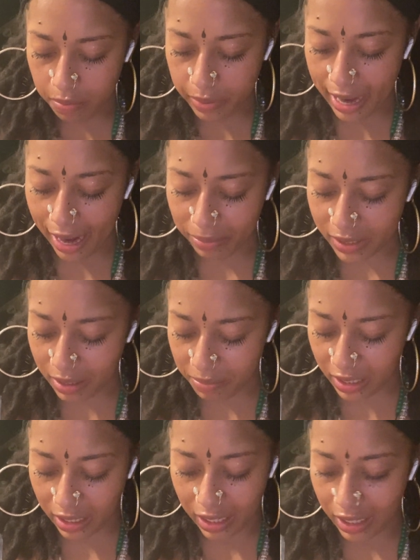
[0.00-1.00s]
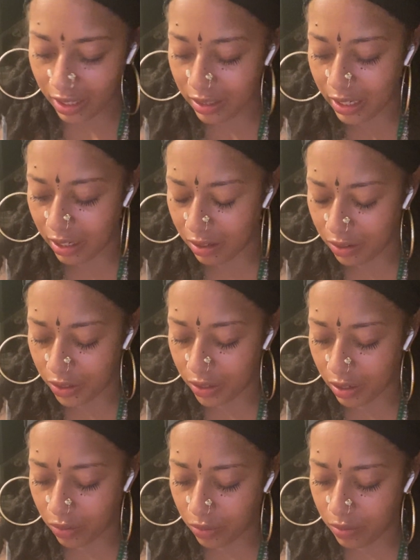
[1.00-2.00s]
Perhaps something healing, you
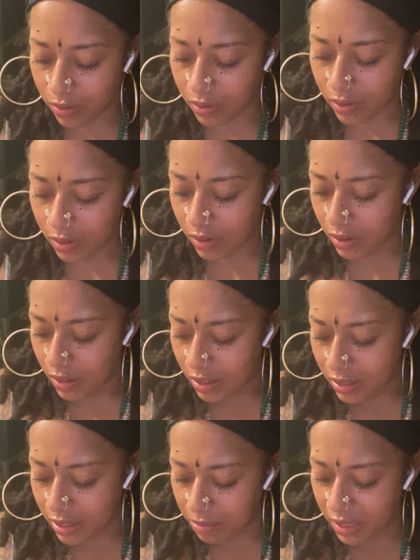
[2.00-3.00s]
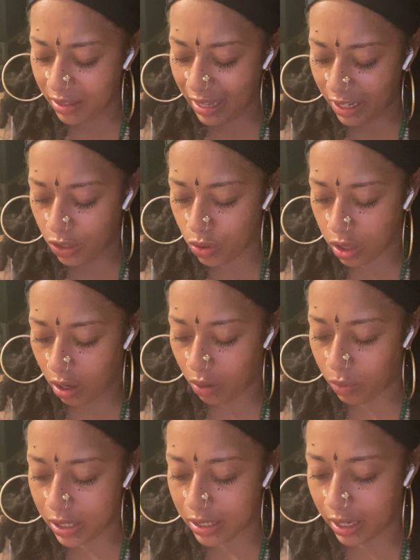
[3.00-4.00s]
know, something that you thought
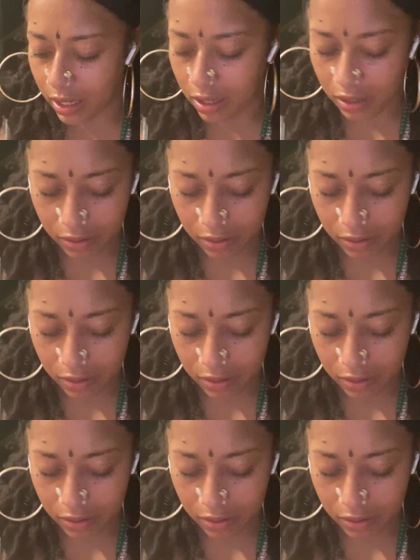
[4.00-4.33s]
was like,